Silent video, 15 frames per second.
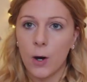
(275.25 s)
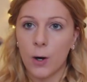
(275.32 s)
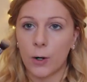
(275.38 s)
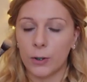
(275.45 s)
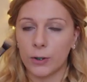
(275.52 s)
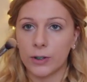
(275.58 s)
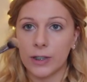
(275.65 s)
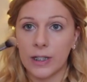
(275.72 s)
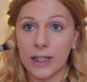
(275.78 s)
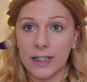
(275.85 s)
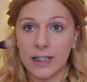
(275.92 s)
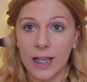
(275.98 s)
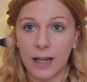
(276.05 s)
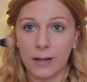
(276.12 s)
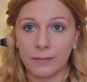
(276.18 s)
on
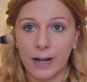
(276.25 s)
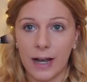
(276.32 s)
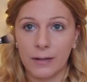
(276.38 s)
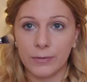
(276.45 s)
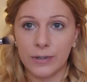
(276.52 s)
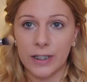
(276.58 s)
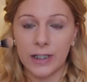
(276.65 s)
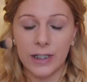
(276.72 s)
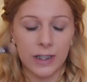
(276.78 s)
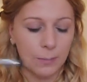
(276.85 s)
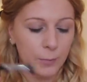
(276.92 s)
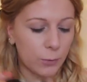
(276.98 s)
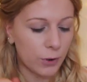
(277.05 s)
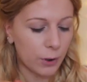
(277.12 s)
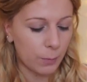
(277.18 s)
this like rounded
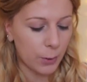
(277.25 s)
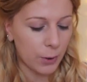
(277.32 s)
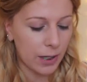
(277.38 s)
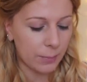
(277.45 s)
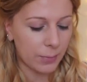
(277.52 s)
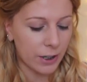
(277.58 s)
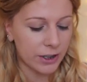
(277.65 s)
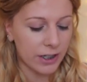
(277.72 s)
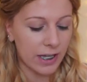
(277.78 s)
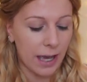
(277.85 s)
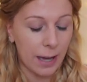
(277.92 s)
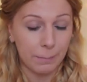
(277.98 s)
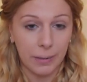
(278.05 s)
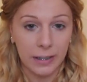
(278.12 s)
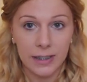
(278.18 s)
small kabuki brush,
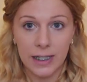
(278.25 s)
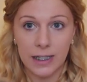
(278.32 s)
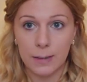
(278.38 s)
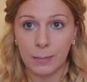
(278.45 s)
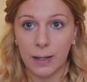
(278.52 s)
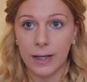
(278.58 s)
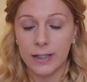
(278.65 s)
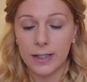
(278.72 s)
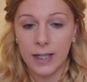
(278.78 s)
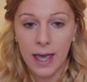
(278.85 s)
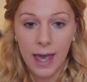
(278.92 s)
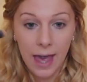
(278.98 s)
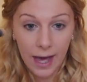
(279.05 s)
again by 6+,